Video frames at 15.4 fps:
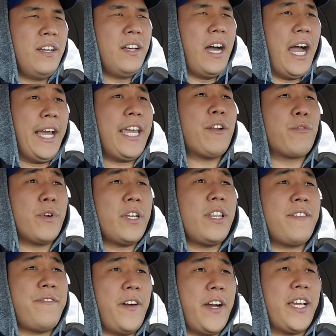I get
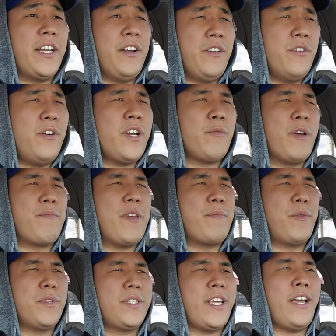really fucking annoyed when
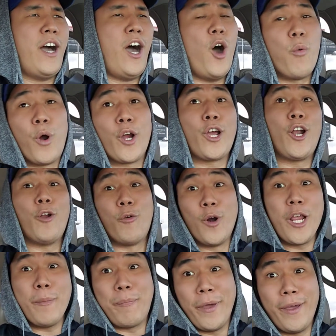people say, oh, we're going to
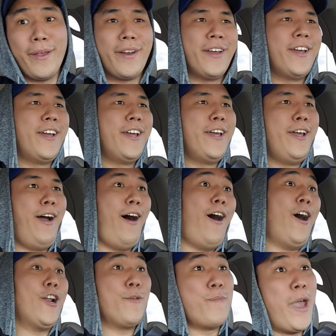repeat
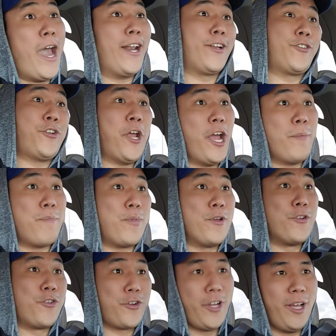automatic
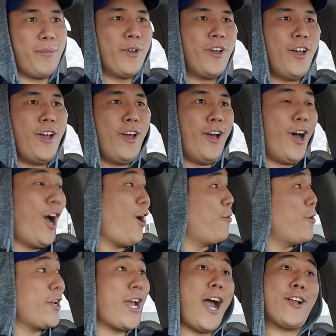championship.
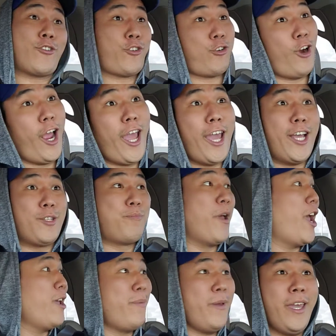Oh, we got Trez,
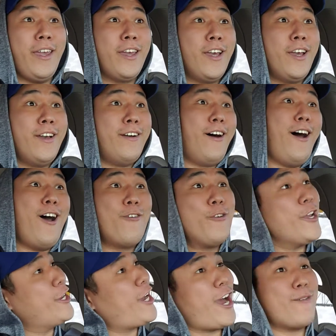baby. Oh,
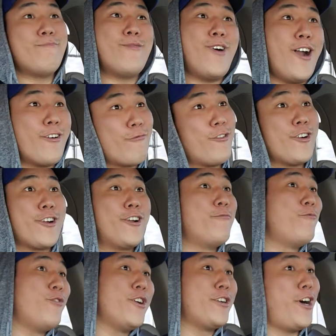we got Marc. We're
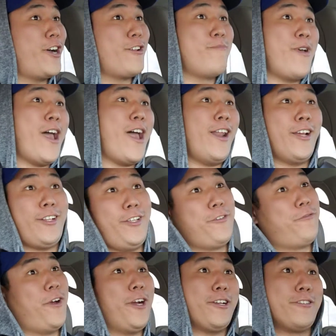going to win automatically
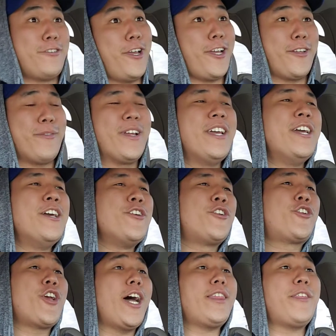fucking second.
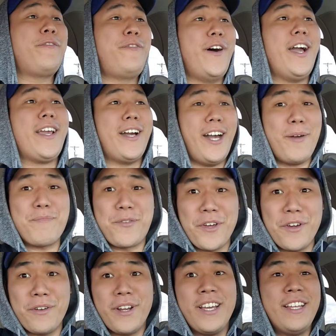Shut the fuck up,
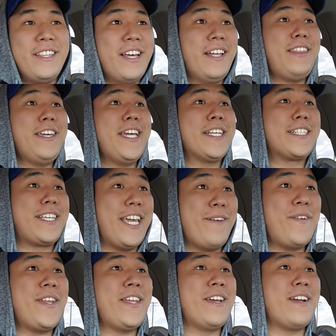dude. Nothing is
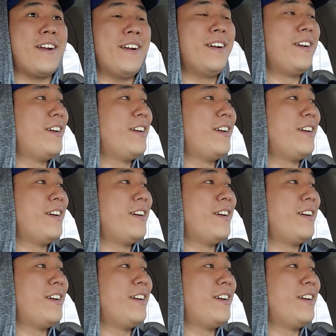given here.